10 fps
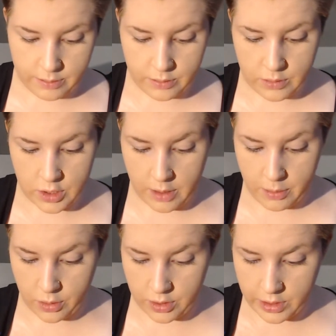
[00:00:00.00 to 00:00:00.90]
top
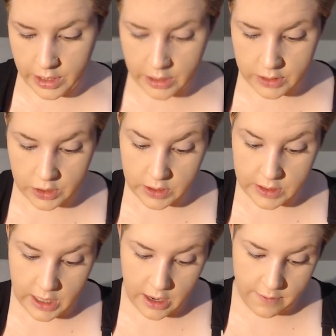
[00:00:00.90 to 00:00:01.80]
corner here. It's
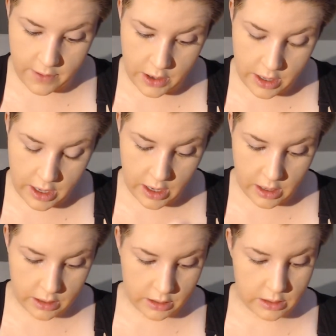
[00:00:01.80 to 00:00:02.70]
just a very
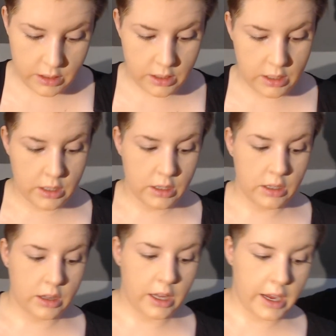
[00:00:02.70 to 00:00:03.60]

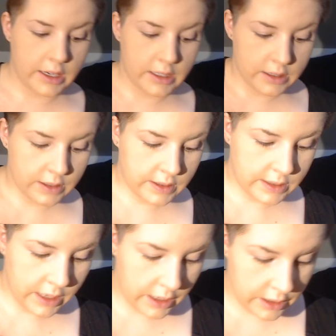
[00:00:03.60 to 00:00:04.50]
light
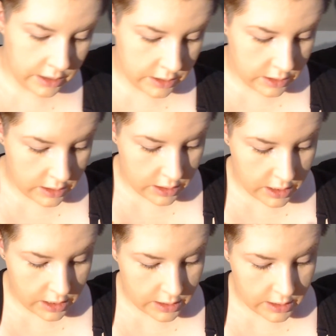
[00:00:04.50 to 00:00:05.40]
sand.
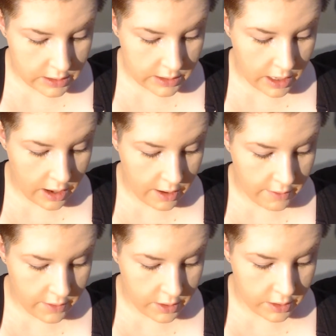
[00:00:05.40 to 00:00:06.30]
It does
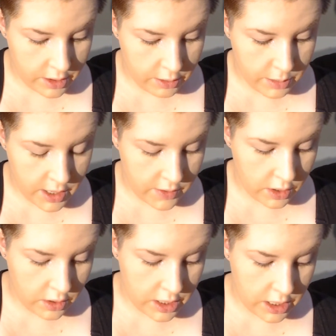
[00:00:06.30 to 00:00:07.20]
have a little bit of a
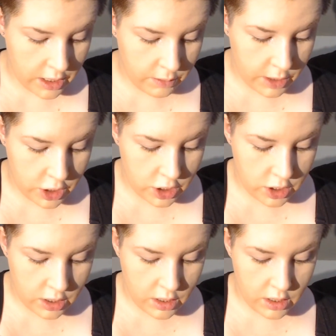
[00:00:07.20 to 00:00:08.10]
glitter, which
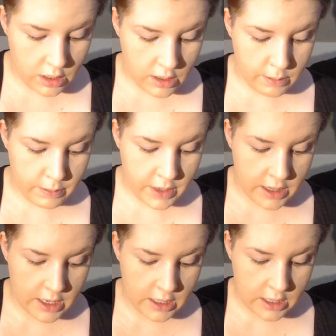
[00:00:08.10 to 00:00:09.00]
by
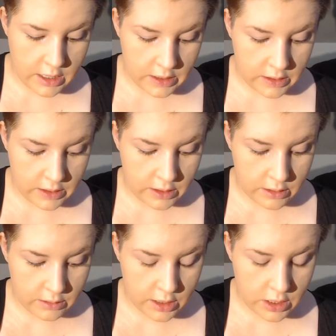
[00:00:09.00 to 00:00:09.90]
the end of this,
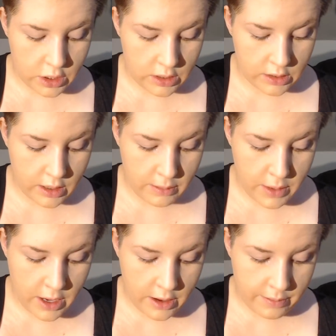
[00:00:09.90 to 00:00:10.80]
it's just going to
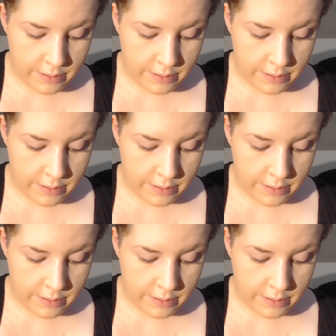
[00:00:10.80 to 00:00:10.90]
be,